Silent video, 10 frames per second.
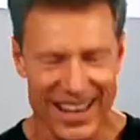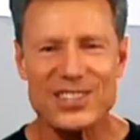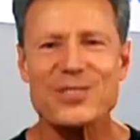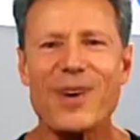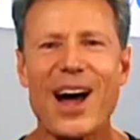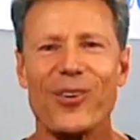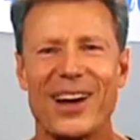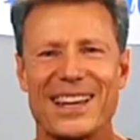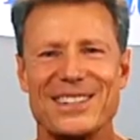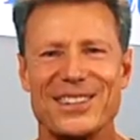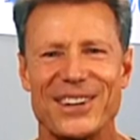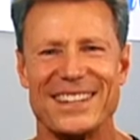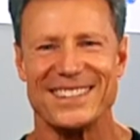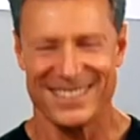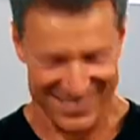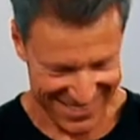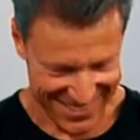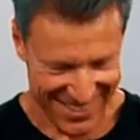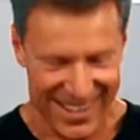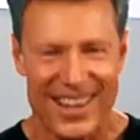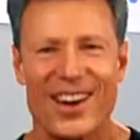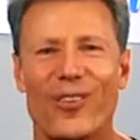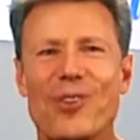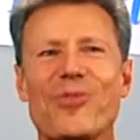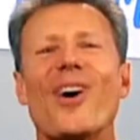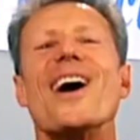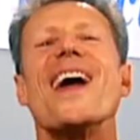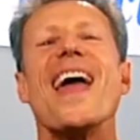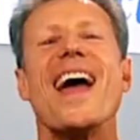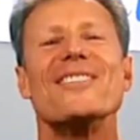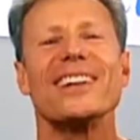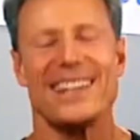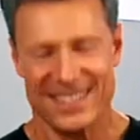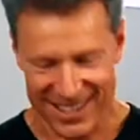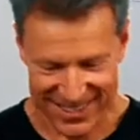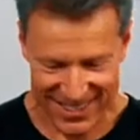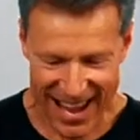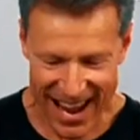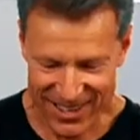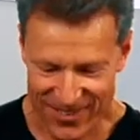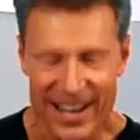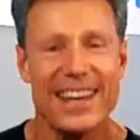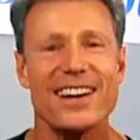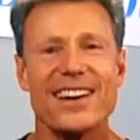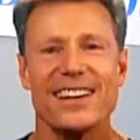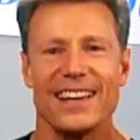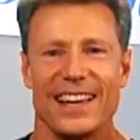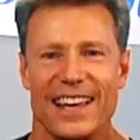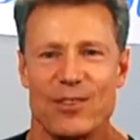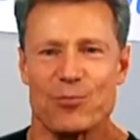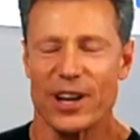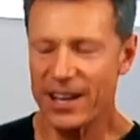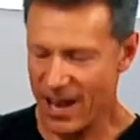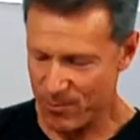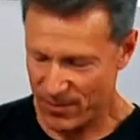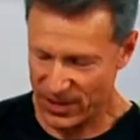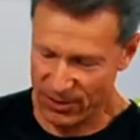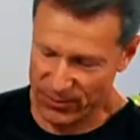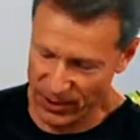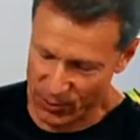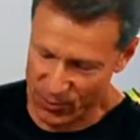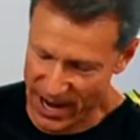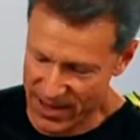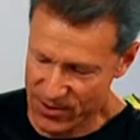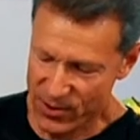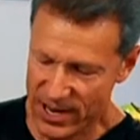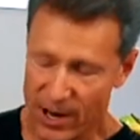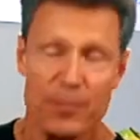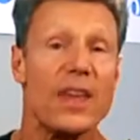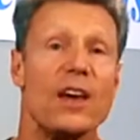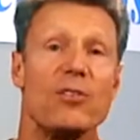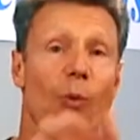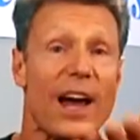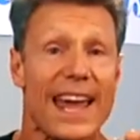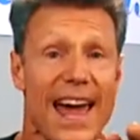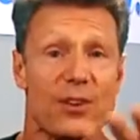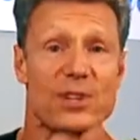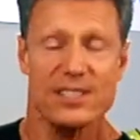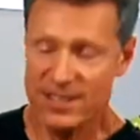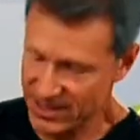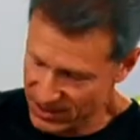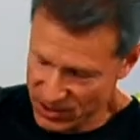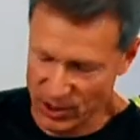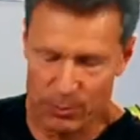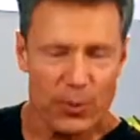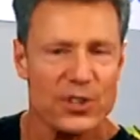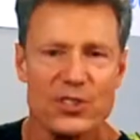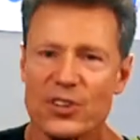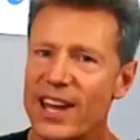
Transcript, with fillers: got to smile while you do it. One more, and release. Other side, you're right here. Bring it up. You can feel it right through here. If you want added resistance, you can put your